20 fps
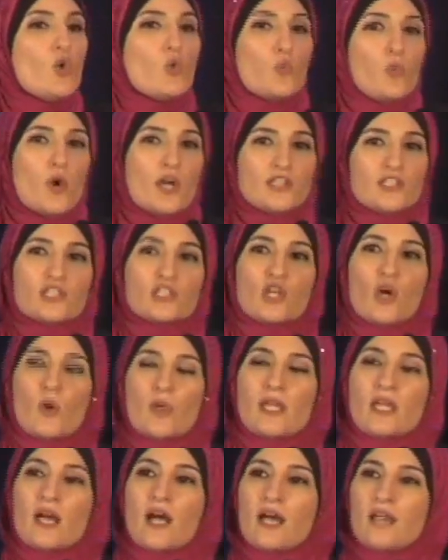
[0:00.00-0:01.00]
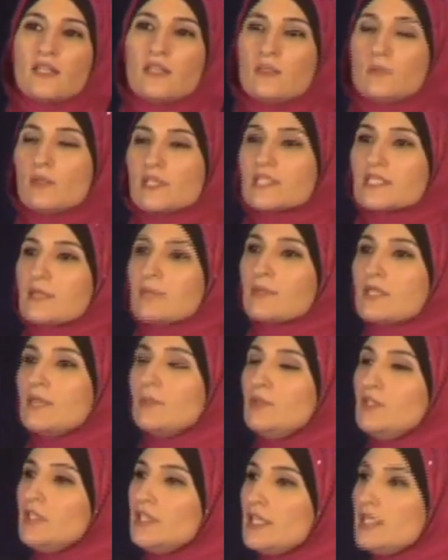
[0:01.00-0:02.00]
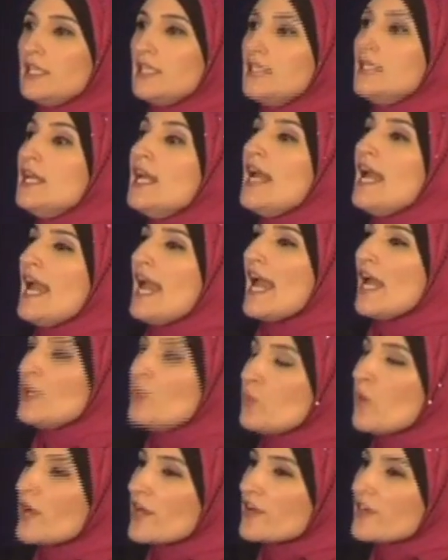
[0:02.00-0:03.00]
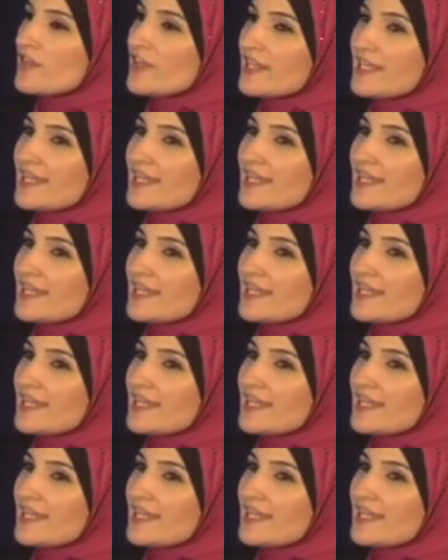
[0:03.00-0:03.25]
what's going on in the Muslim community, and what are the